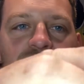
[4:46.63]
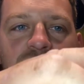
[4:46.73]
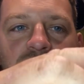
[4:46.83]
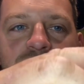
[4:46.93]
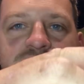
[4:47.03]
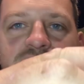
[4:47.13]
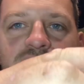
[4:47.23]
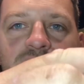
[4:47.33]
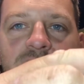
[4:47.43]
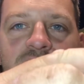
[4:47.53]
you know,
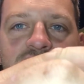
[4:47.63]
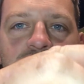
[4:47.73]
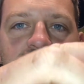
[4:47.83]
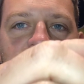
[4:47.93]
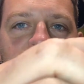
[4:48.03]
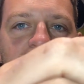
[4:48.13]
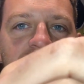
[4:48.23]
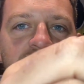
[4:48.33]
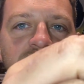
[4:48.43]
Mysterio mask with the